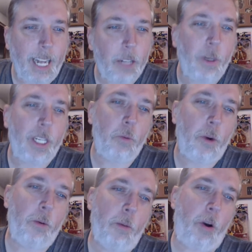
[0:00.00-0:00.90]
what you'd
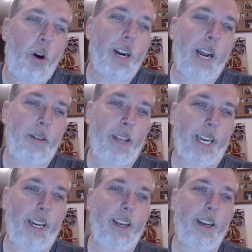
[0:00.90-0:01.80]
want to impart, I
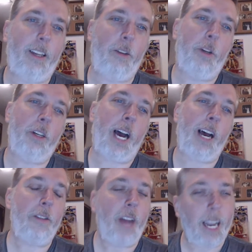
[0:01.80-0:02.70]
think, to a
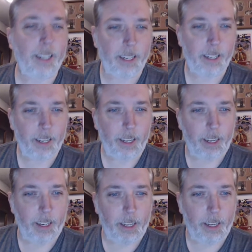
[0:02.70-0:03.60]
child, not
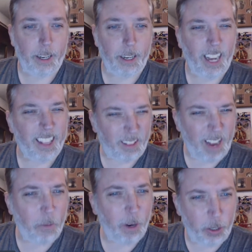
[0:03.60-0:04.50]

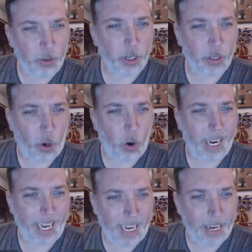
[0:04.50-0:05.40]
what you just saw
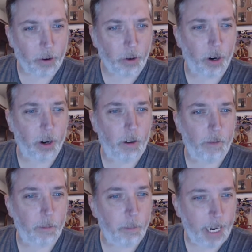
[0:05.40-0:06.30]
here
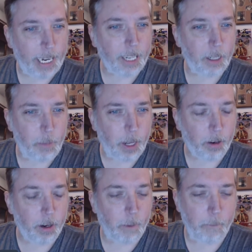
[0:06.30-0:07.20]
from Mike S.
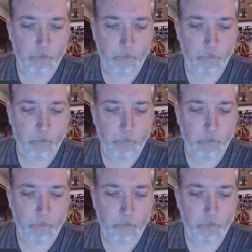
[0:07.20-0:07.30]
Miller.